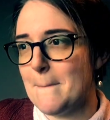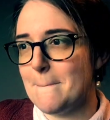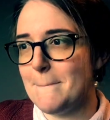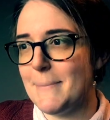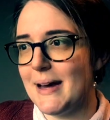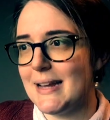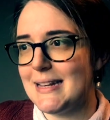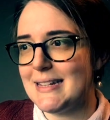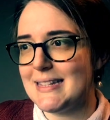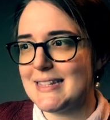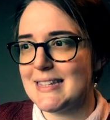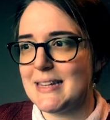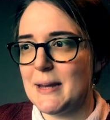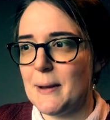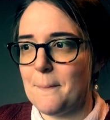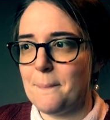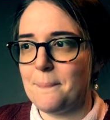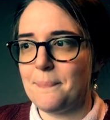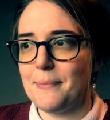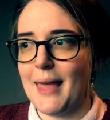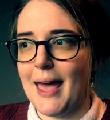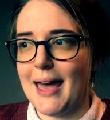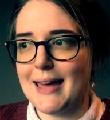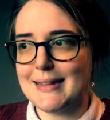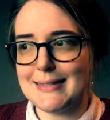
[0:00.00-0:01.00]
but
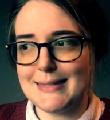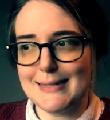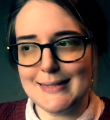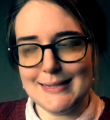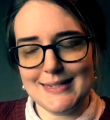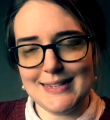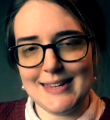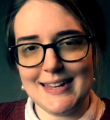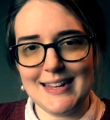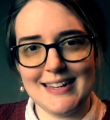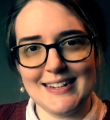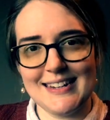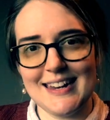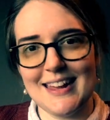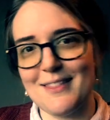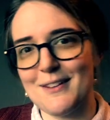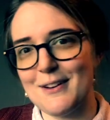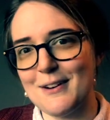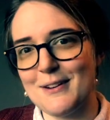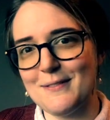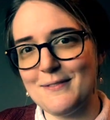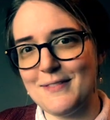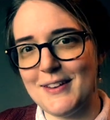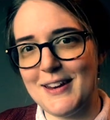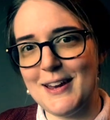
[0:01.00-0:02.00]
hasn't seen
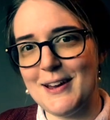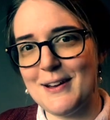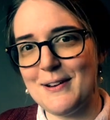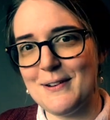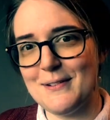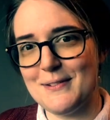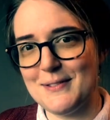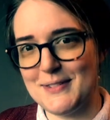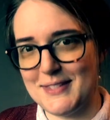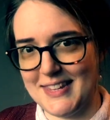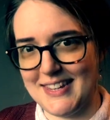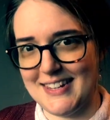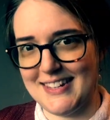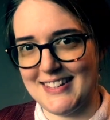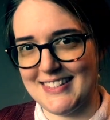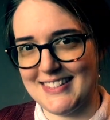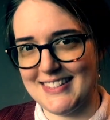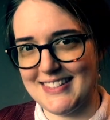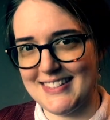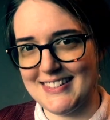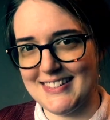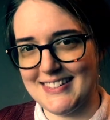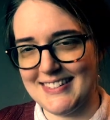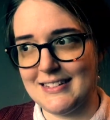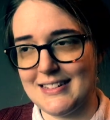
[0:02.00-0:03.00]
another video
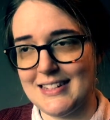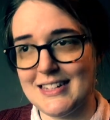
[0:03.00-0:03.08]
since,